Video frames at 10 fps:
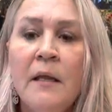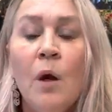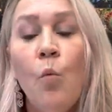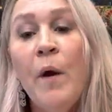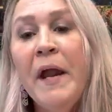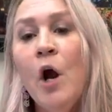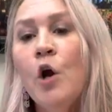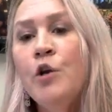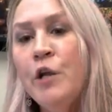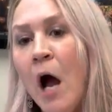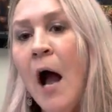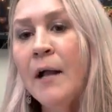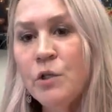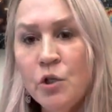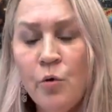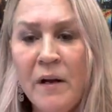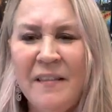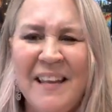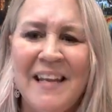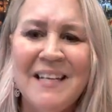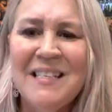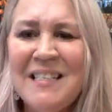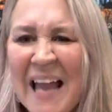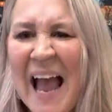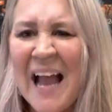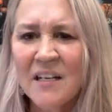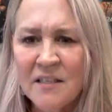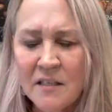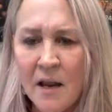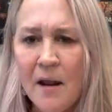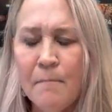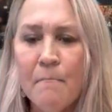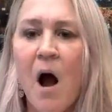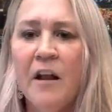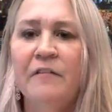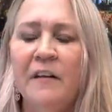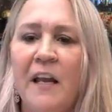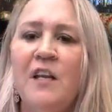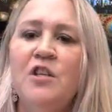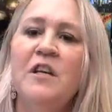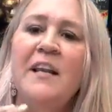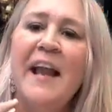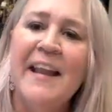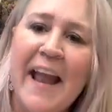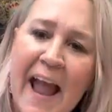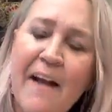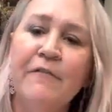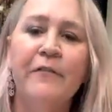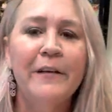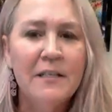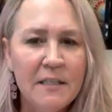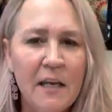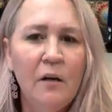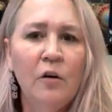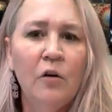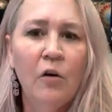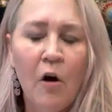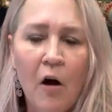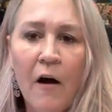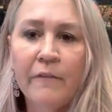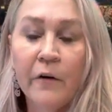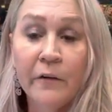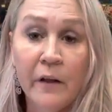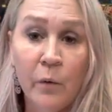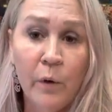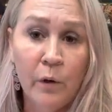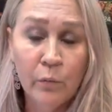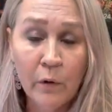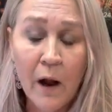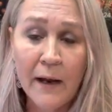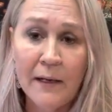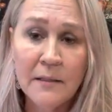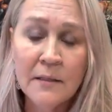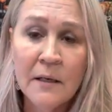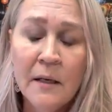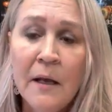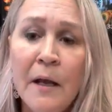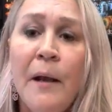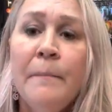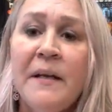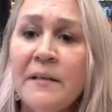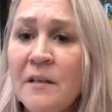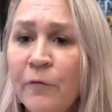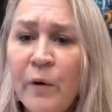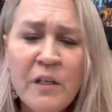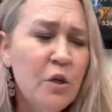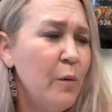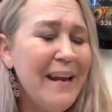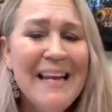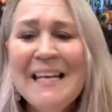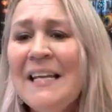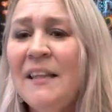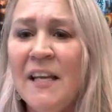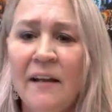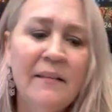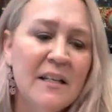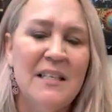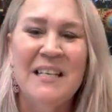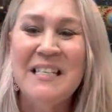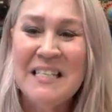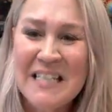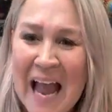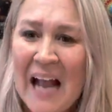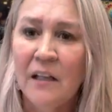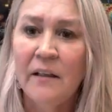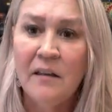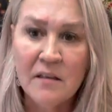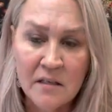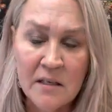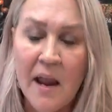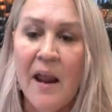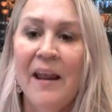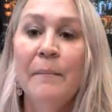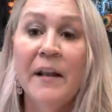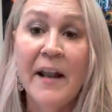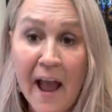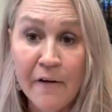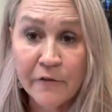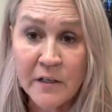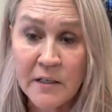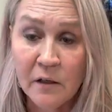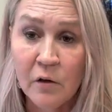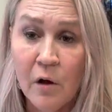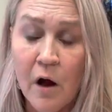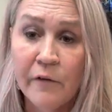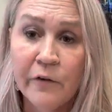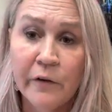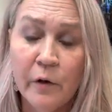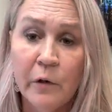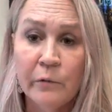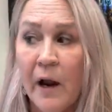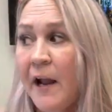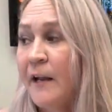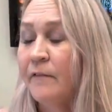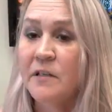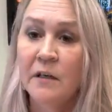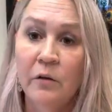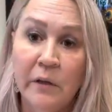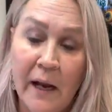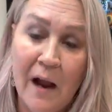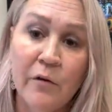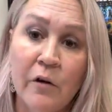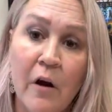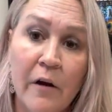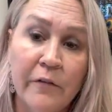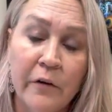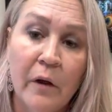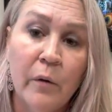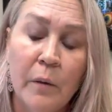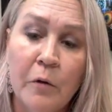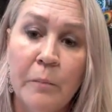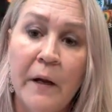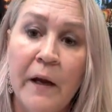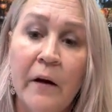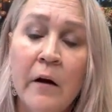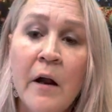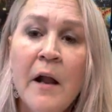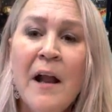That we are not doing the exact same modification in every single offer that we write. Because if we do anything that's exactly the same in every single offer that we write, every single counter offer that we prepare,